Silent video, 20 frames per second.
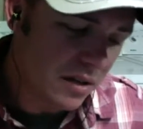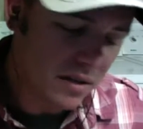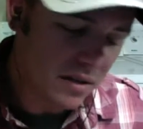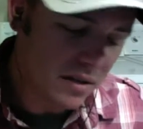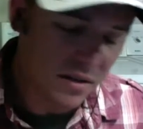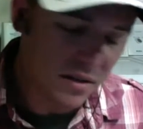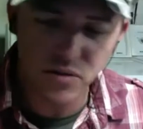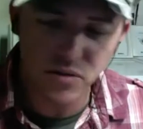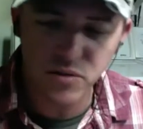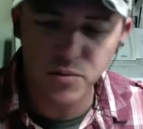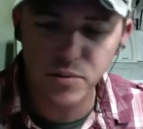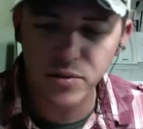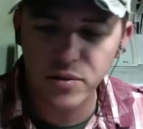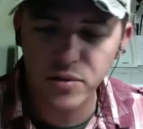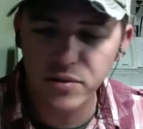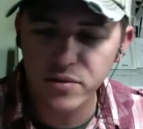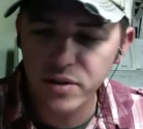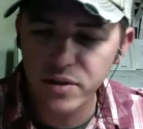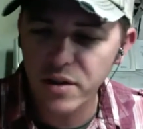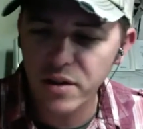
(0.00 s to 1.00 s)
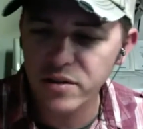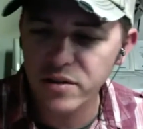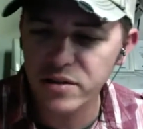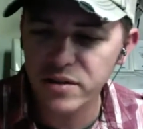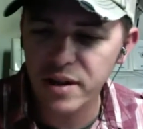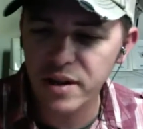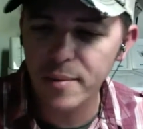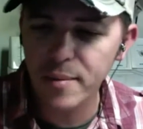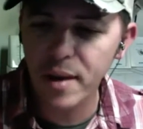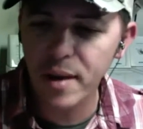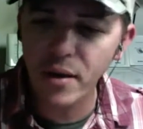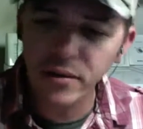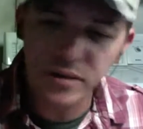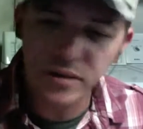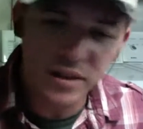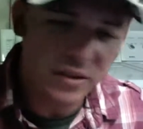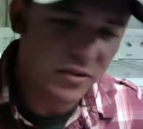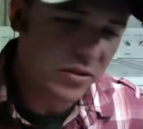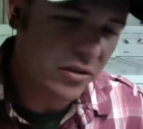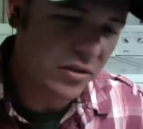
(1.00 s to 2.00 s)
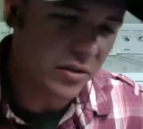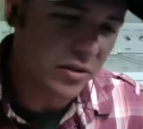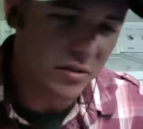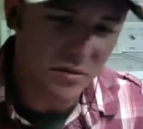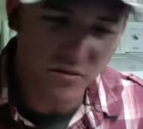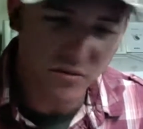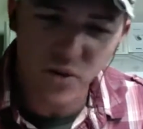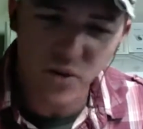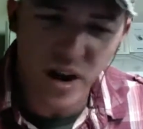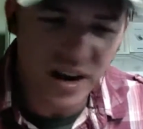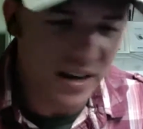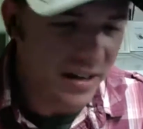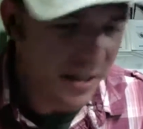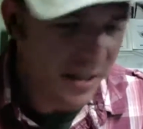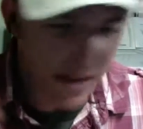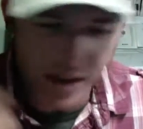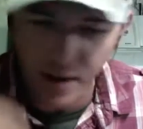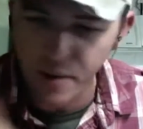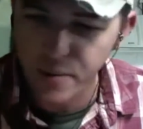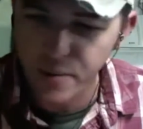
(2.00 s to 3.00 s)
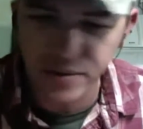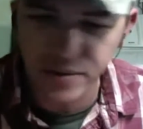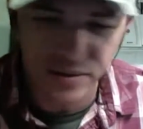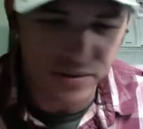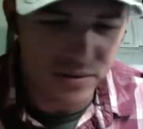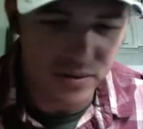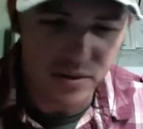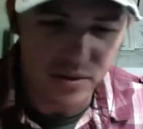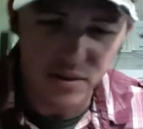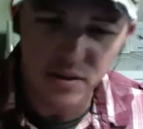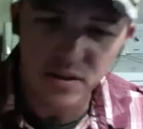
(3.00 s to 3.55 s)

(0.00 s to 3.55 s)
This is their espresso stout. It just came out. Let's just crack it now and